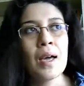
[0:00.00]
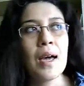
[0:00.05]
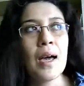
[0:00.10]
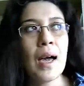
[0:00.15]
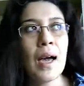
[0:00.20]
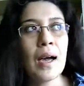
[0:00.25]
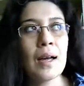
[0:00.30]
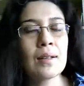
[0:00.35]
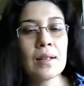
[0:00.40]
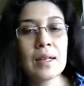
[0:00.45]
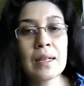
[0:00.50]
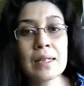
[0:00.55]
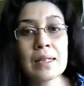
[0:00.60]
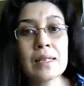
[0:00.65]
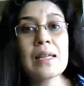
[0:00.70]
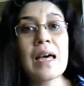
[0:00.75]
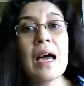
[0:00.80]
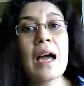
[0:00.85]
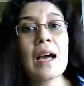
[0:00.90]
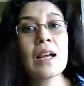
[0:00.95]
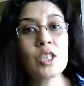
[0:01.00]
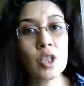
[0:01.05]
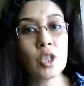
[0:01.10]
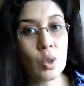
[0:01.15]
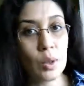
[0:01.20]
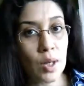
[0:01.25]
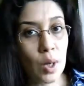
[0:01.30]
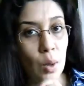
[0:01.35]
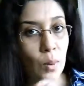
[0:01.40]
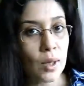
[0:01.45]
and it is
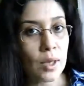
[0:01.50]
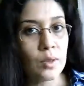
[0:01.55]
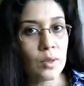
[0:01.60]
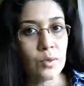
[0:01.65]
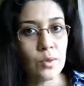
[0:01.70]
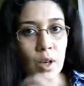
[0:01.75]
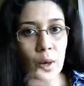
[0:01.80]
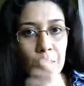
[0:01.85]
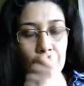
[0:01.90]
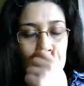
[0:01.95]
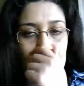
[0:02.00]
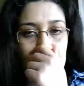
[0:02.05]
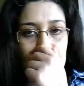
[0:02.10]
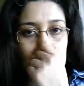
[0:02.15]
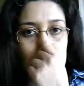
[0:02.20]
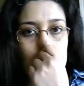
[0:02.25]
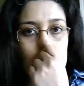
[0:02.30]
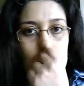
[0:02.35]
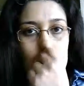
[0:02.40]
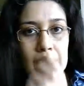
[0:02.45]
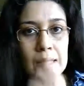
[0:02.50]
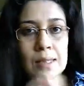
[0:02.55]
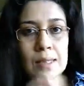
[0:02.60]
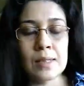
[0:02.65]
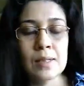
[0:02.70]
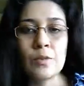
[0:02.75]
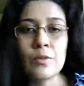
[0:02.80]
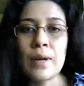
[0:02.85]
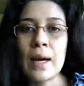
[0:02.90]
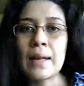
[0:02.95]
actually a wonderful opportunity, is
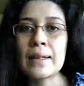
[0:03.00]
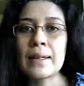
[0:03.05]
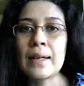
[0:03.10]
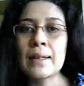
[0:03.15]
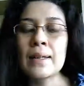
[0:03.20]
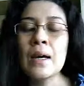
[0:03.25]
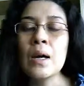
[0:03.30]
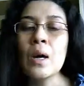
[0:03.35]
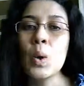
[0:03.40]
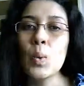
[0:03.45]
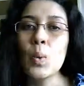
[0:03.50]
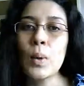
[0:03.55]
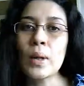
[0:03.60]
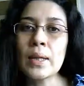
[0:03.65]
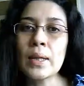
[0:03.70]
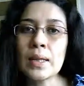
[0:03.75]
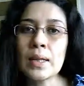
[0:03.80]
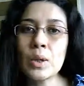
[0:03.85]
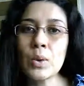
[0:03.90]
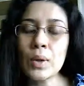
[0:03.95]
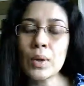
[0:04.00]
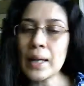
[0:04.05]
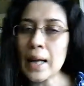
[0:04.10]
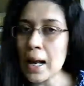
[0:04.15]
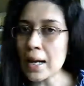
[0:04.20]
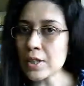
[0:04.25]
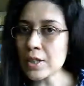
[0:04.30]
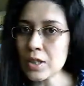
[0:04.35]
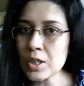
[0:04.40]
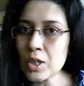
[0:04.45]
the fact that when you can
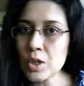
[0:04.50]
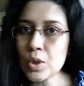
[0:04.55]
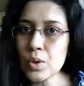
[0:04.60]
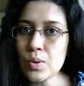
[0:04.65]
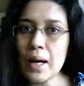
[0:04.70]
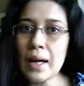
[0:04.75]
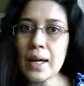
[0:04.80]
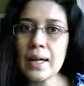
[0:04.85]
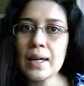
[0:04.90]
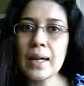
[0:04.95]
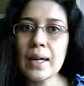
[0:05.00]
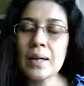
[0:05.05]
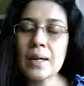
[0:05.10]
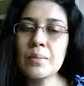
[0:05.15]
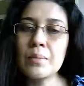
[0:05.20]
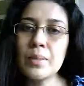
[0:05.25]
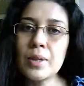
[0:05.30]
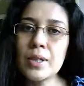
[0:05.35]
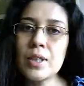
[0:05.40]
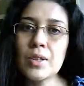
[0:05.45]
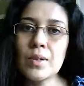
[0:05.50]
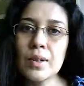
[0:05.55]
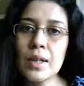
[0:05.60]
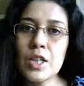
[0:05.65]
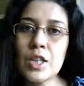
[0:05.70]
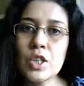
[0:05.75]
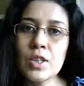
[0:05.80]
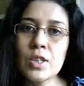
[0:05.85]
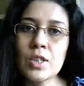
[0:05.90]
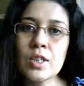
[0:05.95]
actually strike and build a
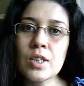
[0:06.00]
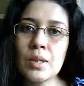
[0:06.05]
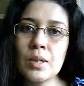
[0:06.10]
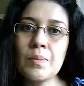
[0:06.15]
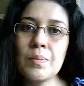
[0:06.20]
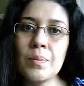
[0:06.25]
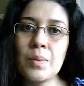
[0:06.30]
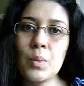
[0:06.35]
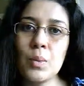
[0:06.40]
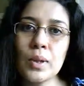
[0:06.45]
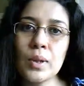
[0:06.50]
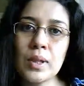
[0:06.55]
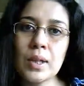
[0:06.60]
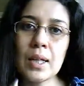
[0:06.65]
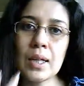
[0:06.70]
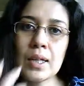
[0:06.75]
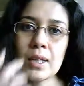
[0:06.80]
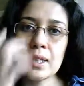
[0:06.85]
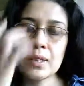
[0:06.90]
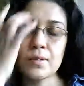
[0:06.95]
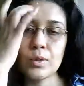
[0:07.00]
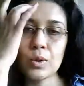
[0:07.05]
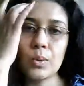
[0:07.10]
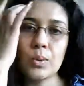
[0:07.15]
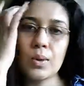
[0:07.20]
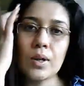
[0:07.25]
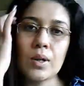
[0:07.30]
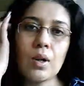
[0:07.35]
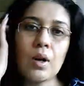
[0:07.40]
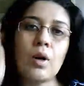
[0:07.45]
relationship with the
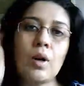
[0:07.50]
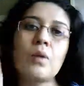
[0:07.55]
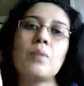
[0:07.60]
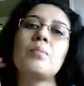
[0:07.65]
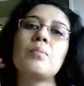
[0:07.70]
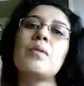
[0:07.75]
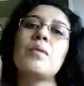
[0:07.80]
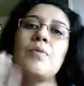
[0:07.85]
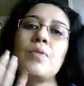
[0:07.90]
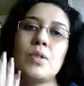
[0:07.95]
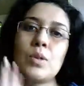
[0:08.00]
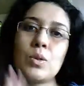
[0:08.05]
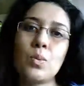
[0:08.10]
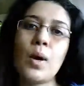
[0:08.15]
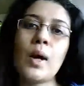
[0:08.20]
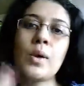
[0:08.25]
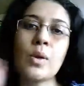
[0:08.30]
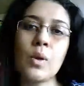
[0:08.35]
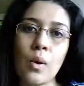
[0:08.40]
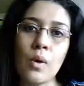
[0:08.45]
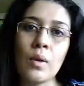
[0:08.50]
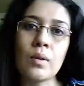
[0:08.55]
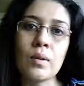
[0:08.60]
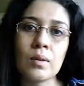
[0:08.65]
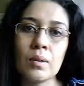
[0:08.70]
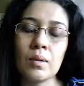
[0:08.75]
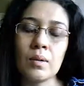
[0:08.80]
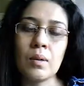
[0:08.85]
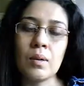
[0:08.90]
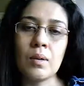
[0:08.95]
interviewer, or if it's one or
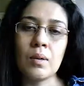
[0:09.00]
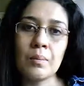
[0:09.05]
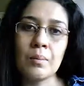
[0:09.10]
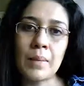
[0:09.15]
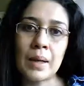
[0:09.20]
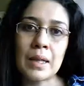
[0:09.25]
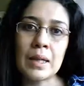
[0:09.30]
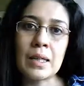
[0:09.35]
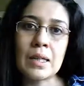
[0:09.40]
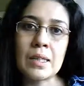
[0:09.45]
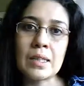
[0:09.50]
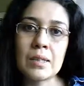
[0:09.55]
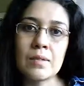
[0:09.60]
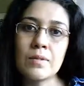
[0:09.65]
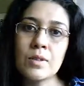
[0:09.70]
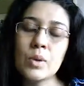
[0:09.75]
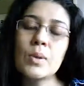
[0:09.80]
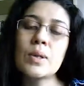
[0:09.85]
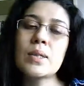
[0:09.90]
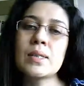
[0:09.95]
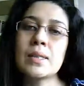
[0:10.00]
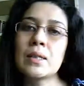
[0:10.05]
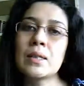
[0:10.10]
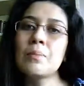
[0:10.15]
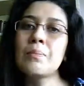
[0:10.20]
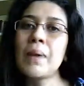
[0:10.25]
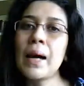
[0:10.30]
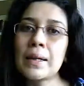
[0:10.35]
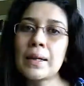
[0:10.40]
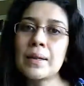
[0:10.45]
many interviewers in the
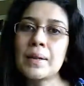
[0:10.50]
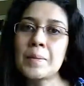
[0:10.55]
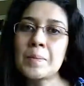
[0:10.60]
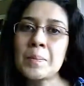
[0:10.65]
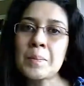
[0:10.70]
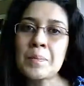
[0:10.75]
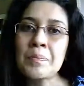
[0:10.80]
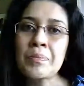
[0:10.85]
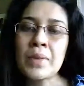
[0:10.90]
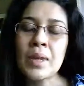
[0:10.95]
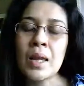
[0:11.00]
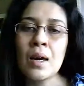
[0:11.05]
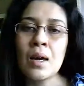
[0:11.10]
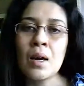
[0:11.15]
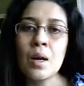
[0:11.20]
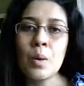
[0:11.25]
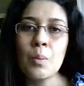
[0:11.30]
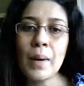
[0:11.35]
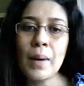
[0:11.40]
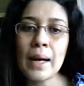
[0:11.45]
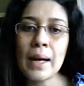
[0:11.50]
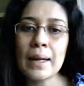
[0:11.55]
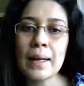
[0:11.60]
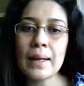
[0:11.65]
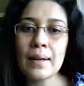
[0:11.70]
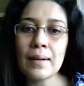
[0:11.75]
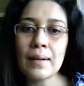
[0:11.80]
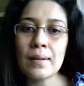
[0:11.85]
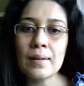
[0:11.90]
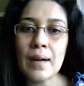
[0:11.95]
panel, by
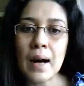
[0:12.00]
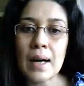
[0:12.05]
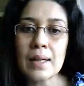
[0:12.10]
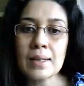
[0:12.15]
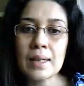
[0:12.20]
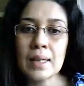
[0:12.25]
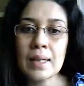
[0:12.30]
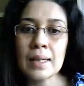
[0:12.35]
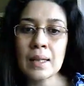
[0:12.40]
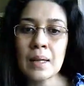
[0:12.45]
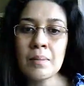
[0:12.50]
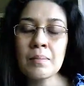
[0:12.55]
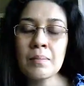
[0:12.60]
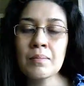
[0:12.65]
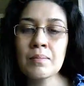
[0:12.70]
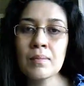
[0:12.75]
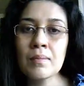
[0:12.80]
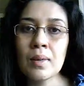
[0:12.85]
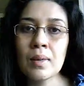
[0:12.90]
asking them